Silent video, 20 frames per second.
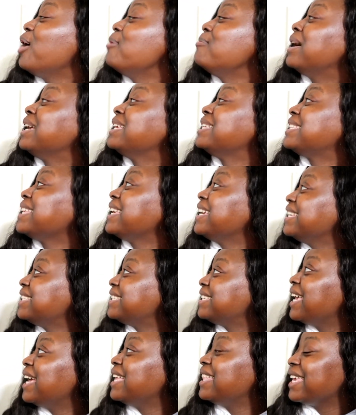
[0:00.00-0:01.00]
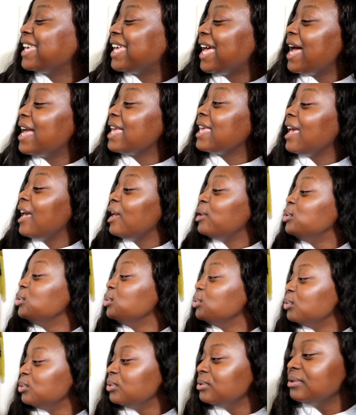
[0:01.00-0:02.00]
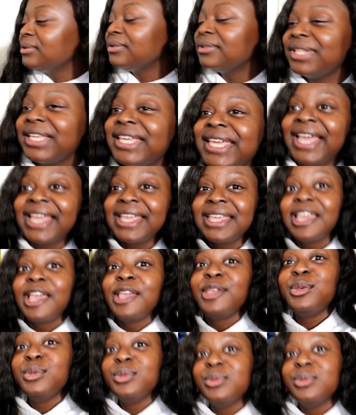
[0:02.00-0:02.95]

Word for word: and say it here. They can't hear you. They can't how hear can you.